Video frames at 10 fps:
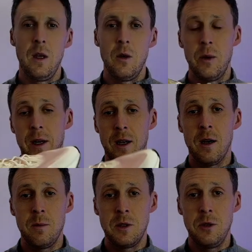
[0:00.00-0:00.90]
When it
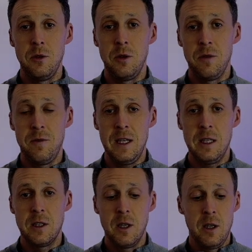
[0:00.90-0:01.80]
comes to the
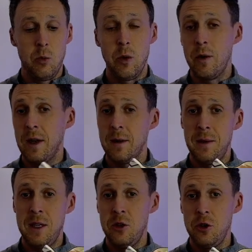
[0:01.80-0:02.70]
fit, we
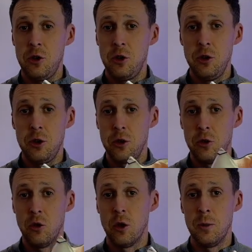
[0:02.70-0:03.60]
recommend you choose your
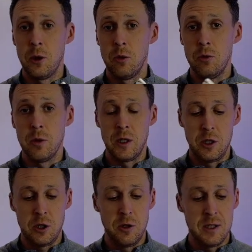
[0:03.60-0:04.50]
normal running
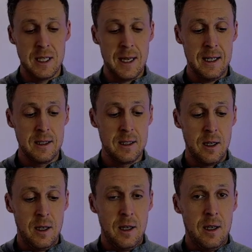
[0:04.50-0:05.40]
shoe size.
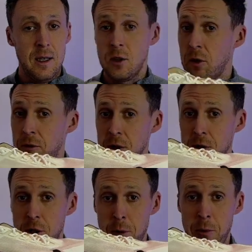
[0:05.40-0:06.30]
It
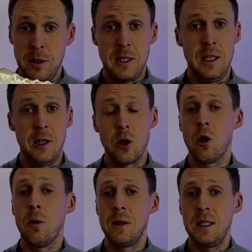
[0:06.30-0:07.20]
offers a pretty
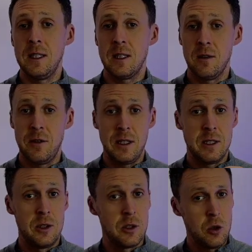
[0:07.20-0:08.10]
accommodating fit
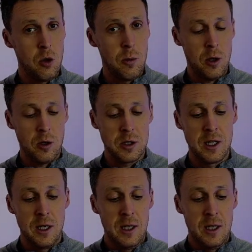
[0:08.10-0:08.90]
in the toe box.